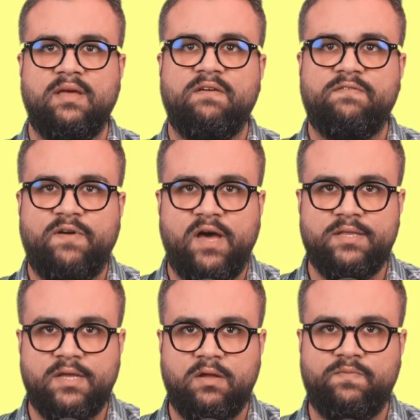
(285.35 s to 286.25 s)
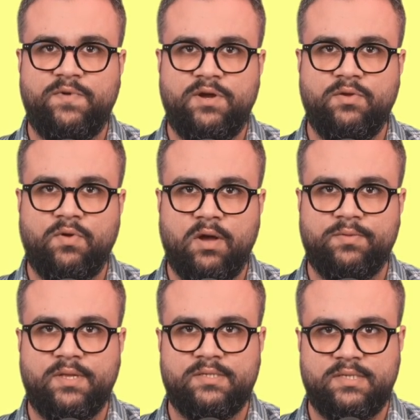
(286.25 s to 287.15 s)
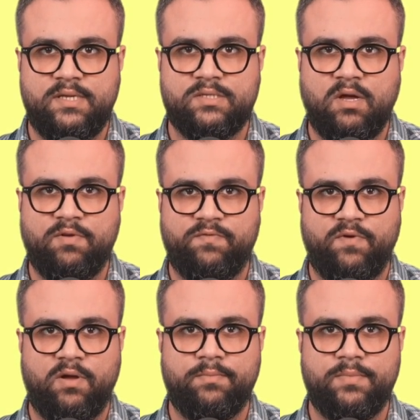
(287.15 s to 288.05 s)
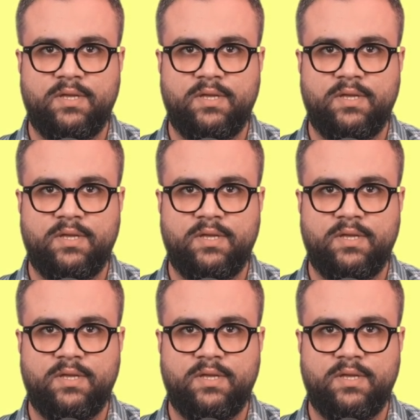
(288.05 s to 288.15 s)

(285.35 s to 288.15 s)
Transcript: Find out where your audience is coming from.